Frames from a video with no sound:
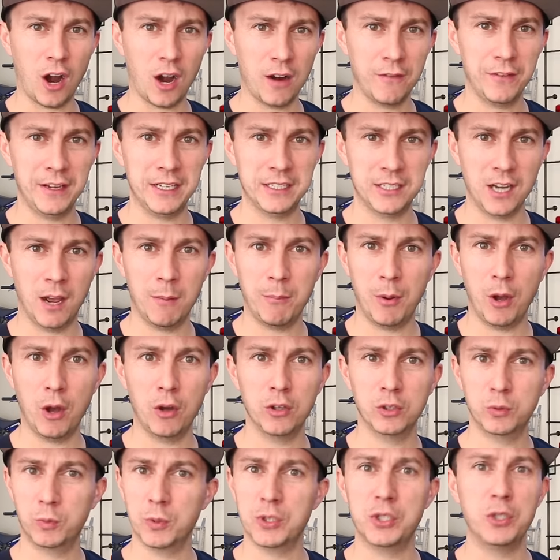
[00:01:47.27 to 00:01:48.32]
RV dump
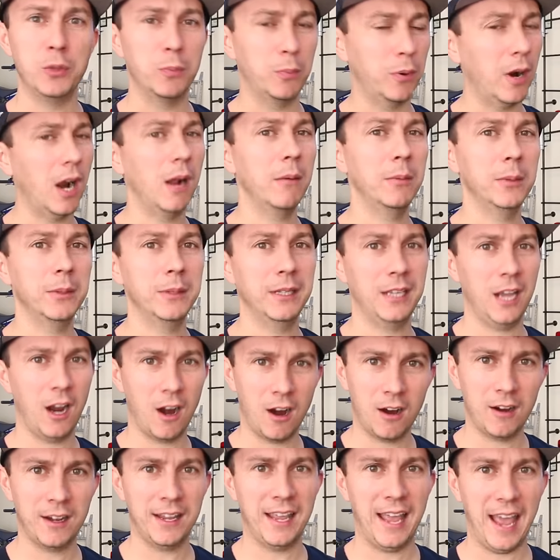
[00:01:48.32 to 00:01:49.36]
hose, which you probably
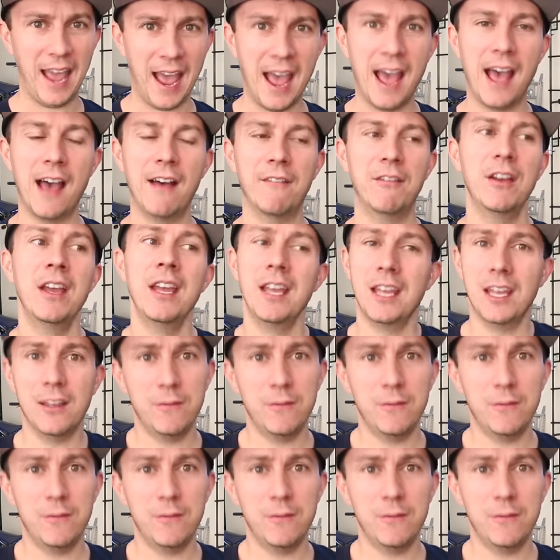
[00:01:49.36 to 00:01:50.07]
already have.